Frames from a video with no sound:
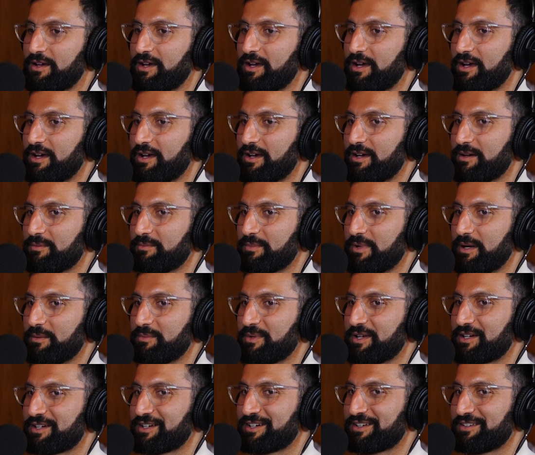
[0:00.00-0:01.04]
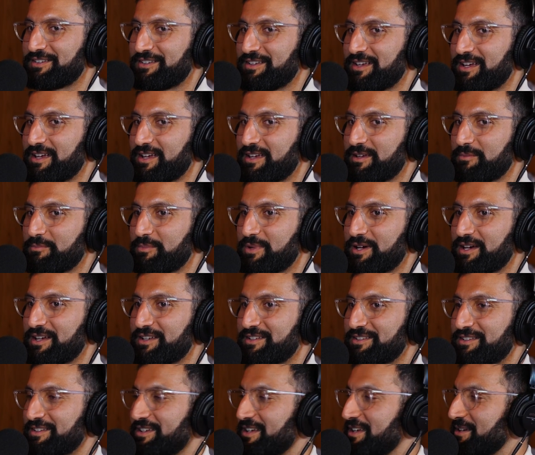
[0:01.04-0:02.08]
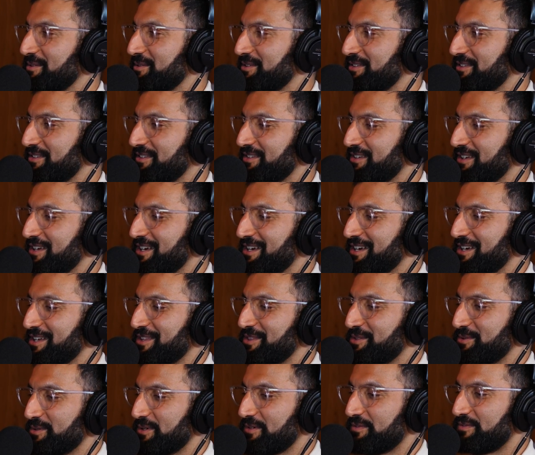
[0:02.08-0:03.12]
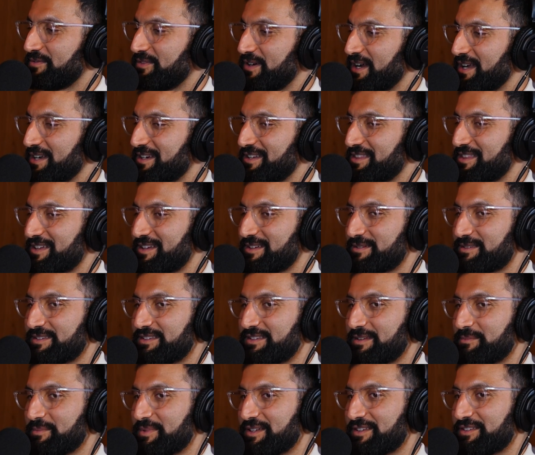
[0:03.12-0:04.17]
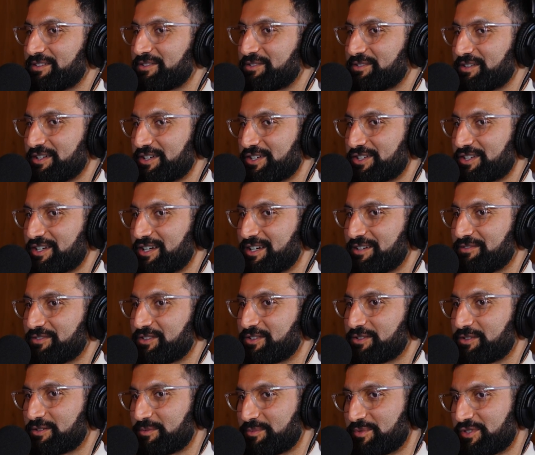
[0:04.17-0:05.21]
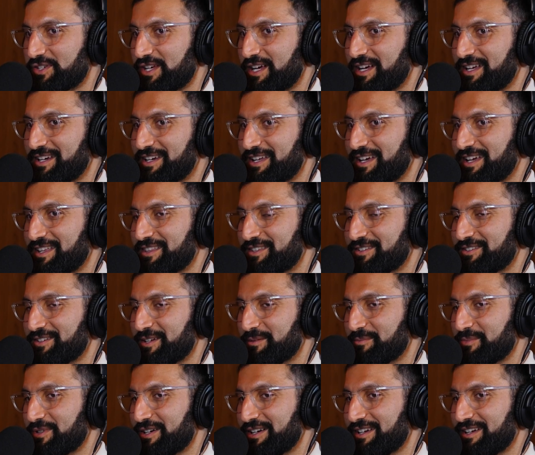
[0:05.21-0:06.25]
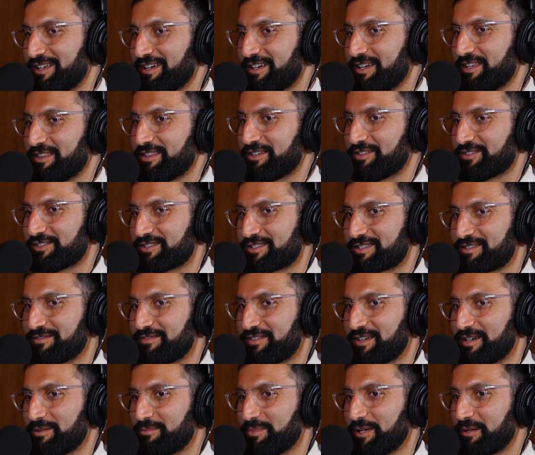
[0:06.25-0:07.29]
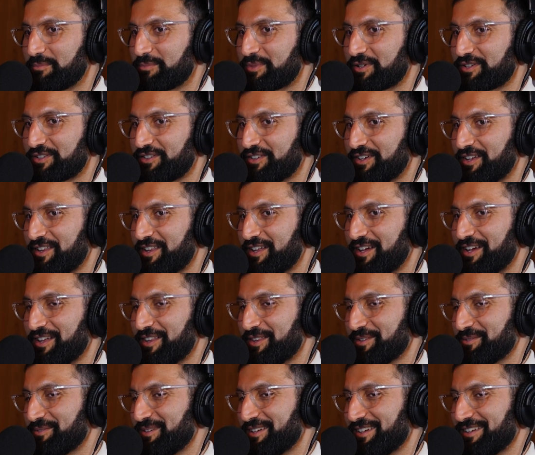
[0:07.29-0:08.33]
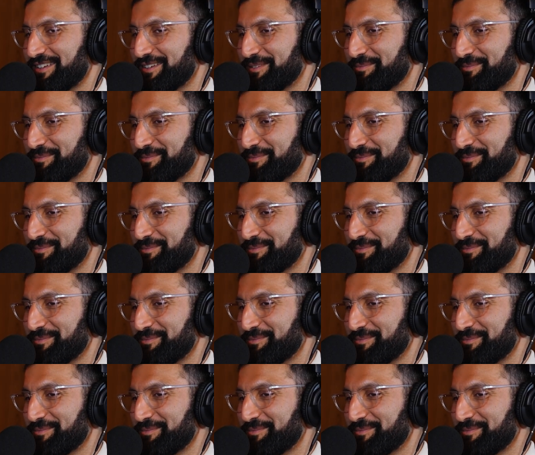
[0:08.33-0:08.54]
I'm not going to say, but it was through a friend. They sent me a screenshot of a group chat and it had their number in it. And they're just a very big person in the health and wellness